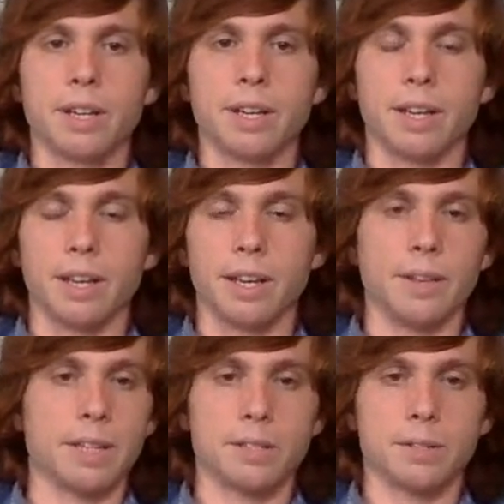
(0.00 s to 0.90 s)
and
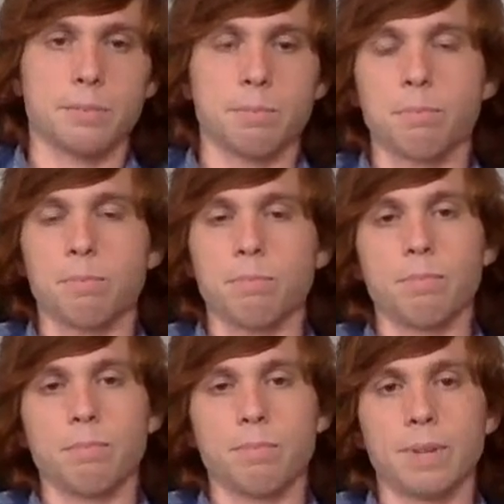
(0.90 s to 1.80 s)
that's
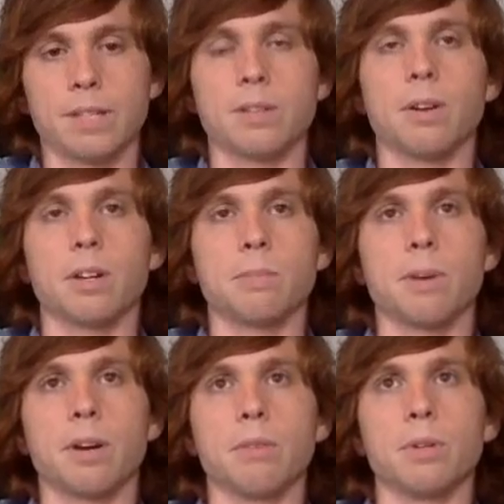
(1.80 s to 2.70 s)
a large part
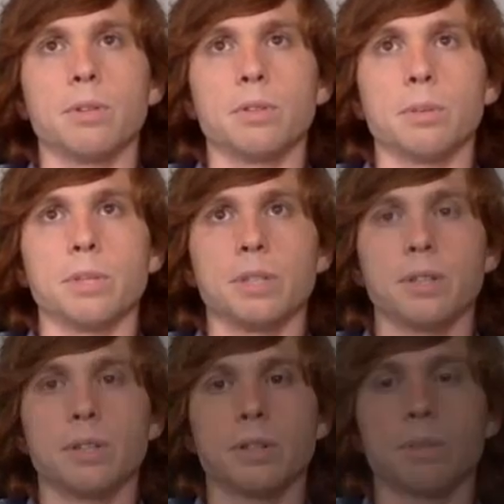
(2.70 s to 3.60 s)
of what drew me to
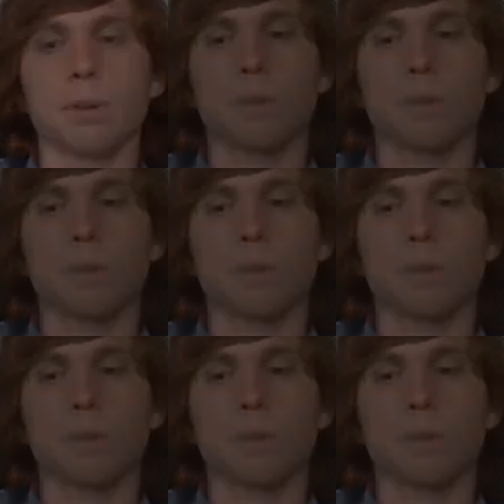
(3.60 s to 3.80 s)
this work, was